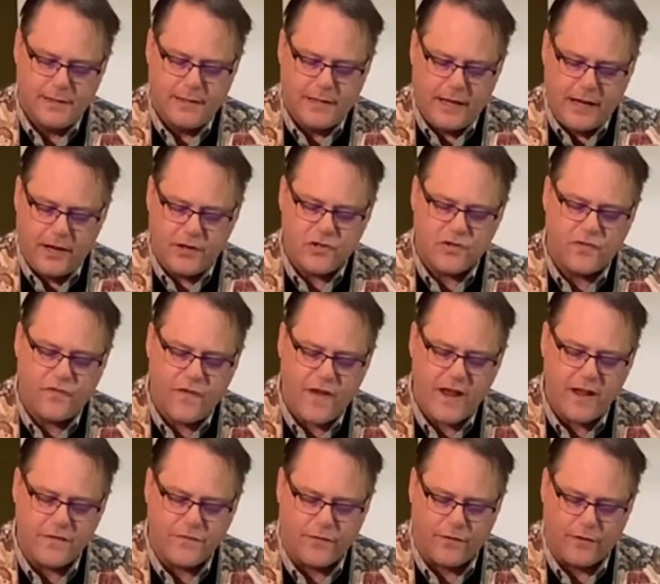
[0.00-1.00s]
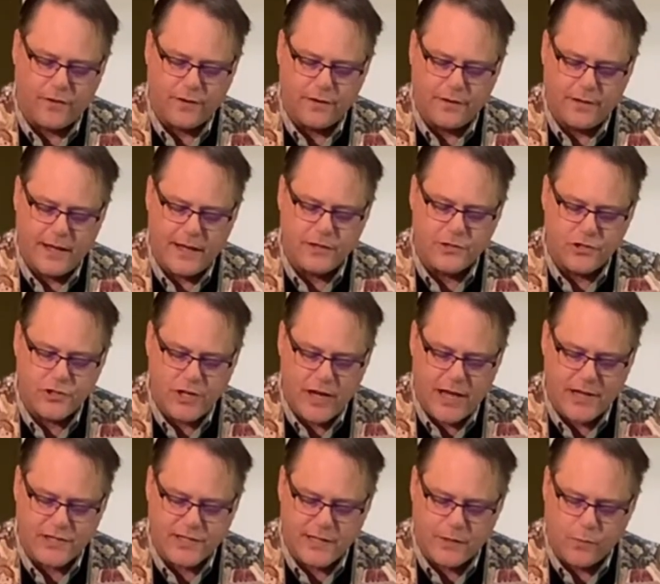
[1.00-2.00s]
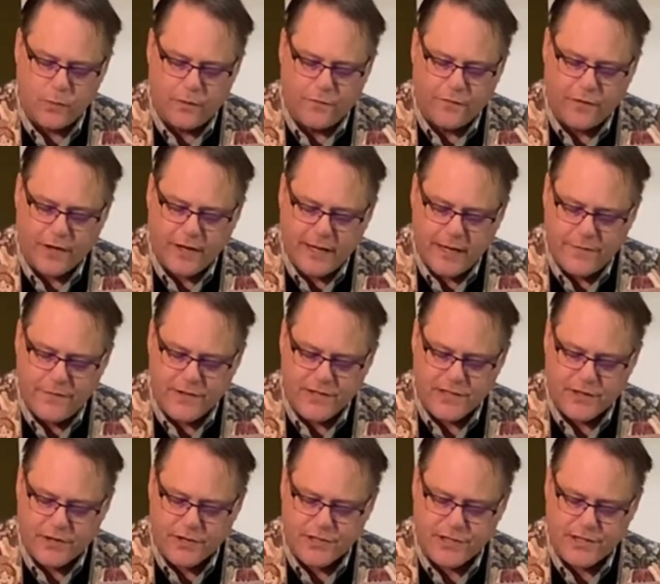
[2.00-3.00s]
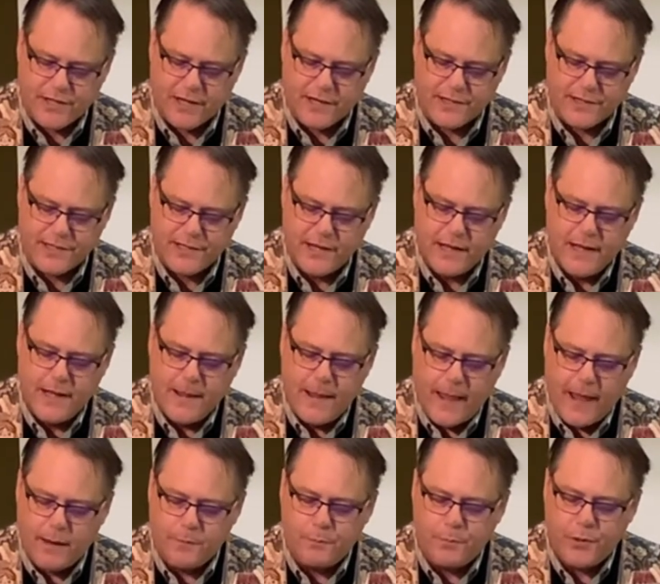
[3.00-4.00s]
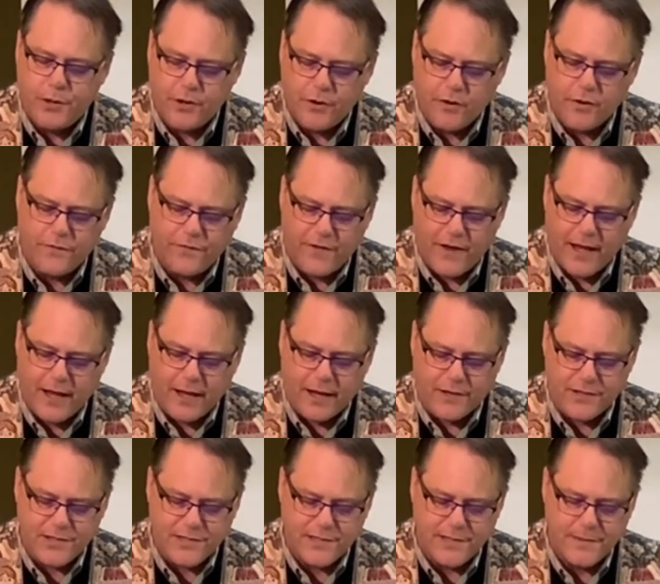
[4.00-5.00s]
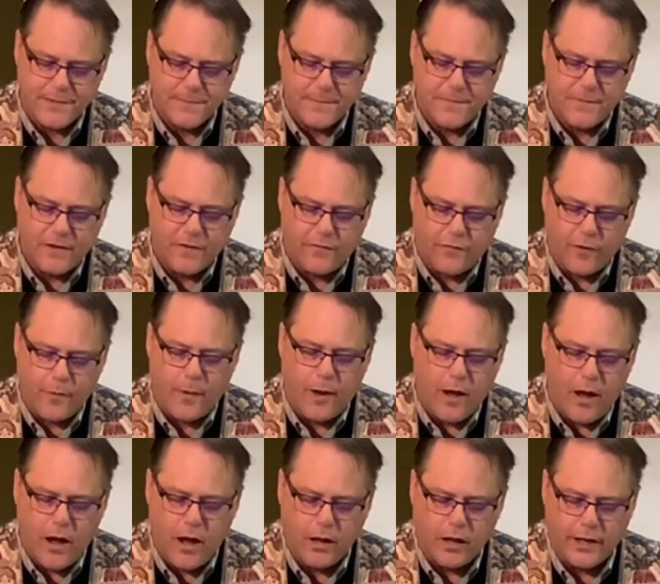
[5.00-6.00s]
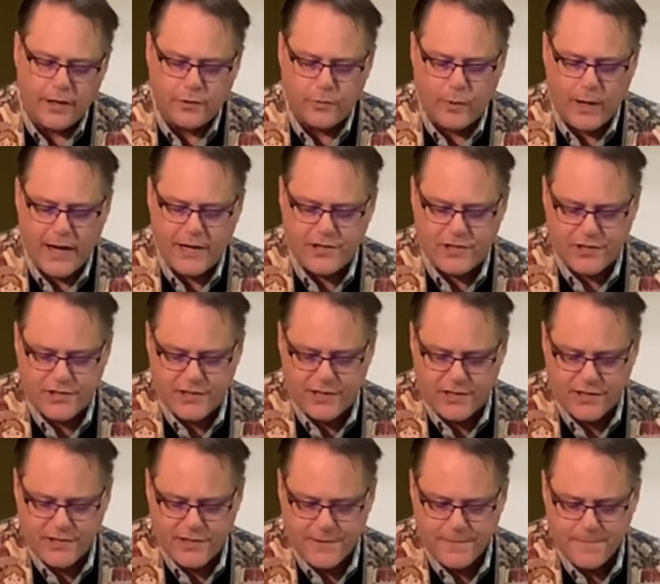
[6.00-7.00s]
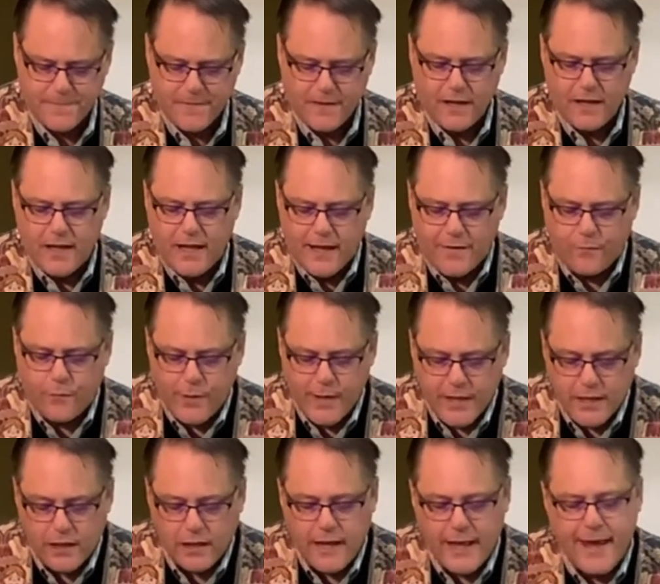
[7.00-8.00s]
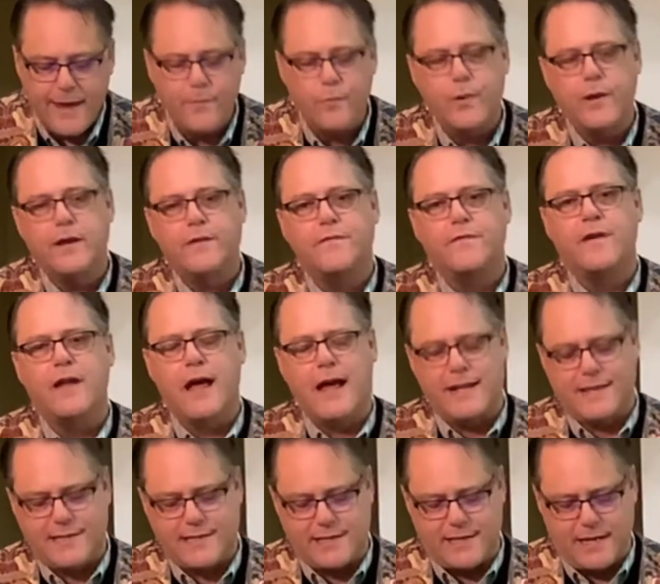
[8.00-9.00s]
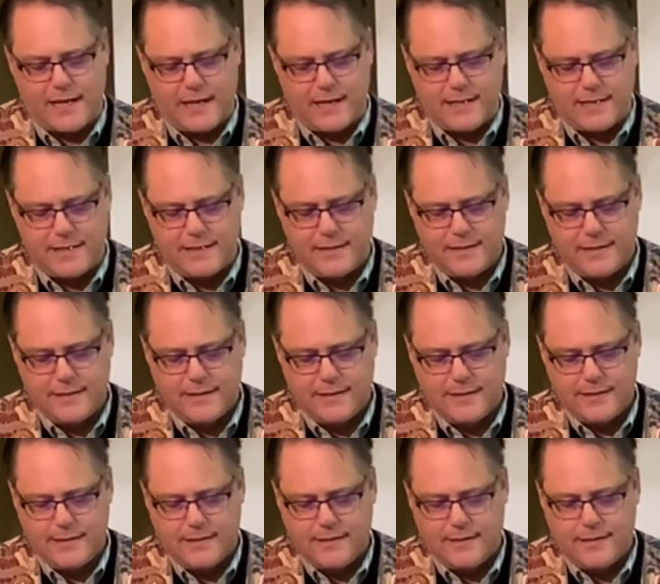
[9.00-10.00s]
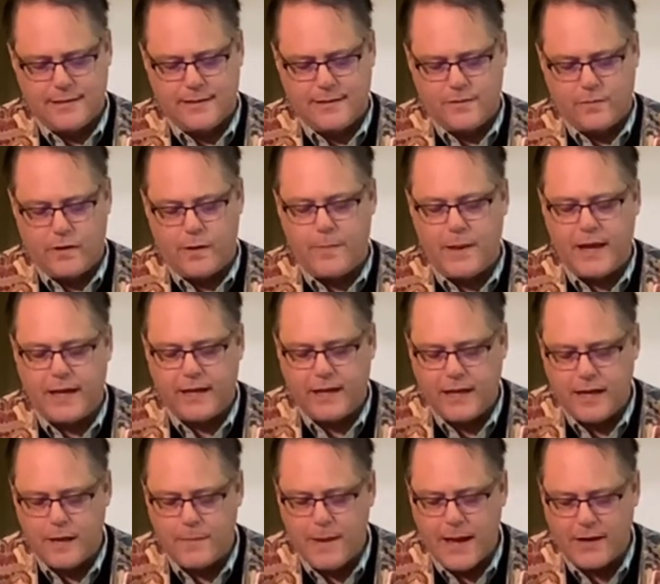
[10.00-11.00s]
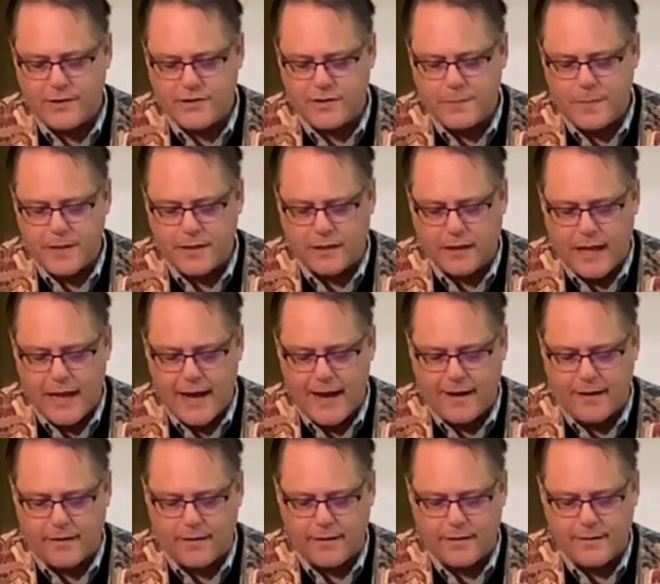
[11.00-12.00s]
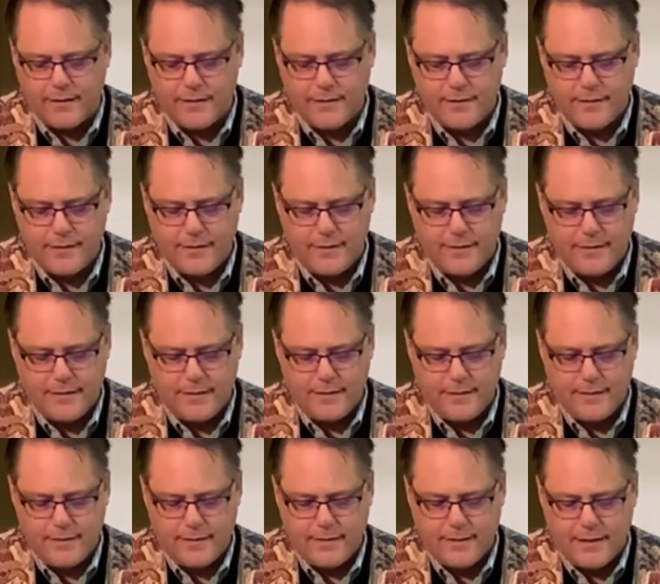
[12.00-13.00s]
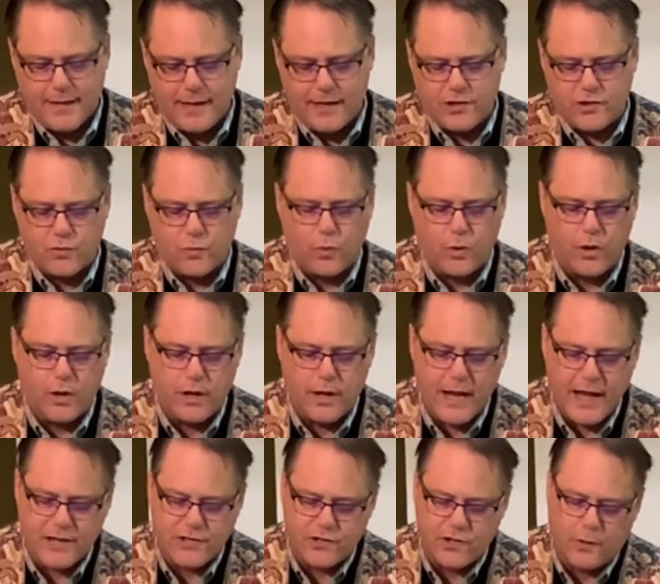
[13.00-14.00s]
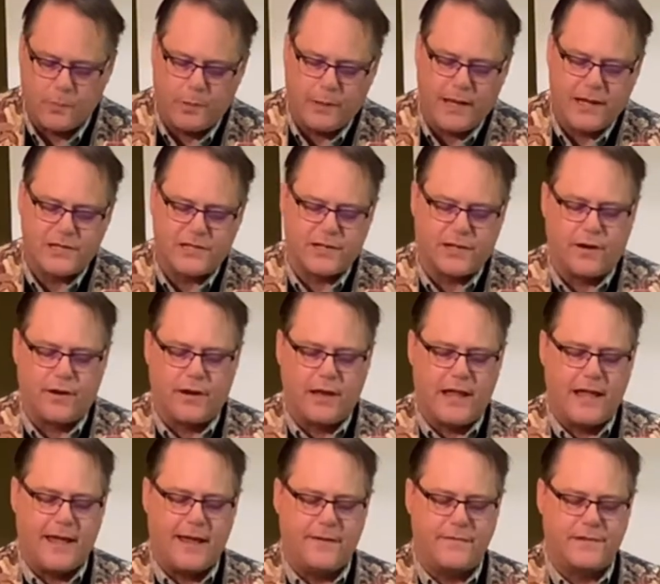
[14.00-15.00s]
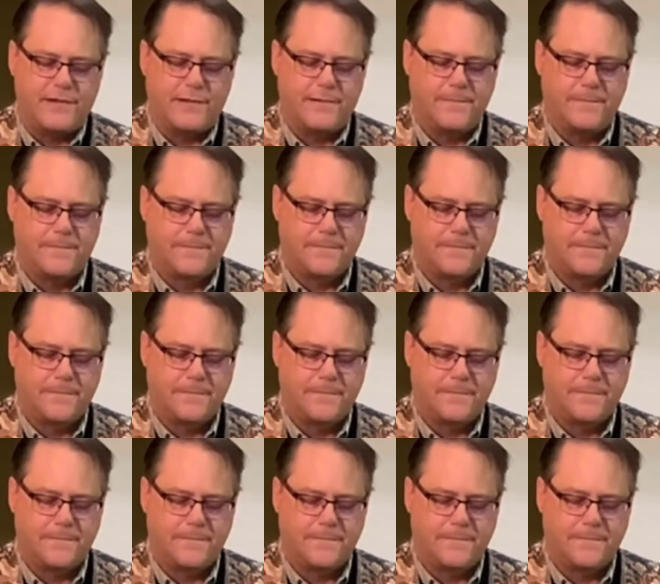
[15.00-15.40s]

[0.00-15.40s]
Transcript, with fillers: he is faithful and just and will forgive us our sins and purify us from all unrighteousness. If we claim we have not sinned, we make him out to be a liar, and his word has no place in our lives.